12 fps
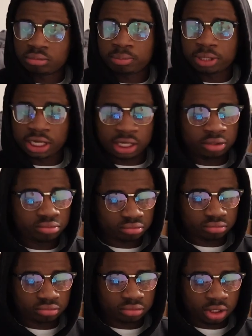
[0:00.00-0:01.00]
play
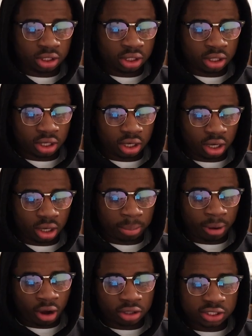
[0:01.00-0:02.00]

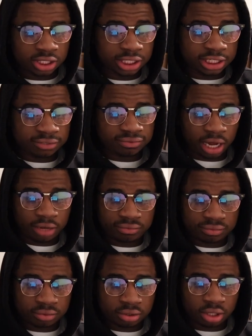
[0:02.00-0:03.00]
pawn to
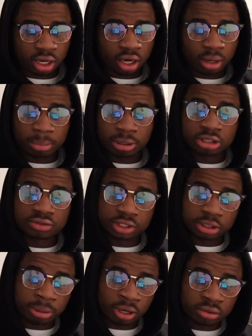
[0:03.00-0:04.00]
d5,
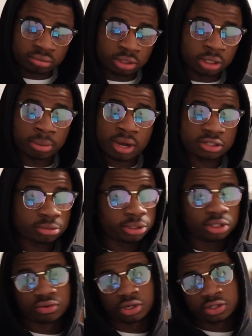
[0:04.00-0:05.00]
blundering the pawn and
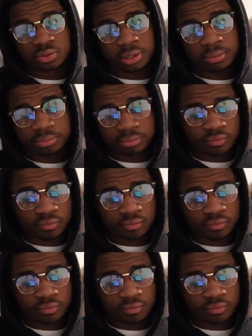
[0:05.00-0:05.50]
possibly the rook as well.